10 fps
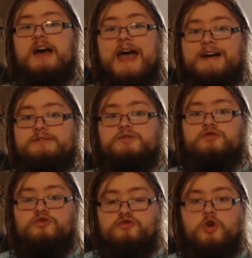has
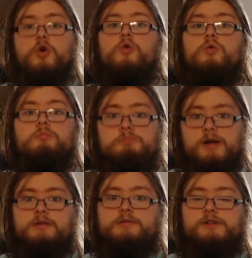no
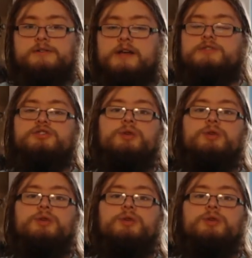microtransactions.